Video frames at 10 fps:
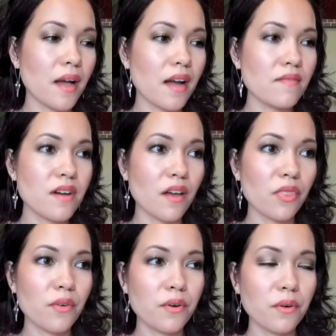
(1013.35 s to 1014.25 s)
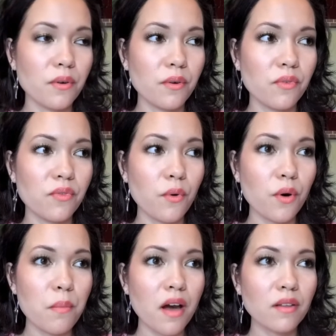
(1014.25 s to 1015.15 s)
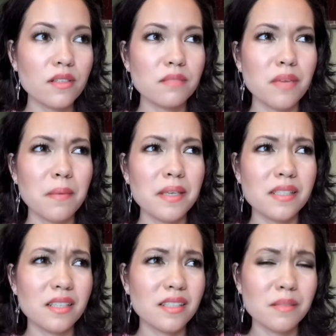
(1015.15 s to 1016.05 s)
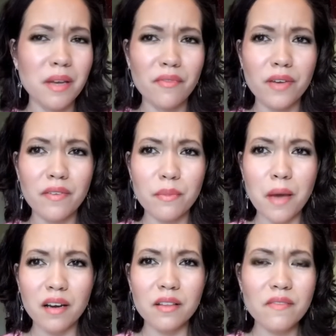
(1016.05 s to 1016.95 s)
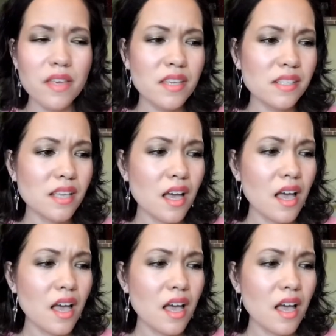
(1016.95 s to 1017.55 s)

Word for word: I've gone through four bottles, maybe is, is this my fifth bottle of this?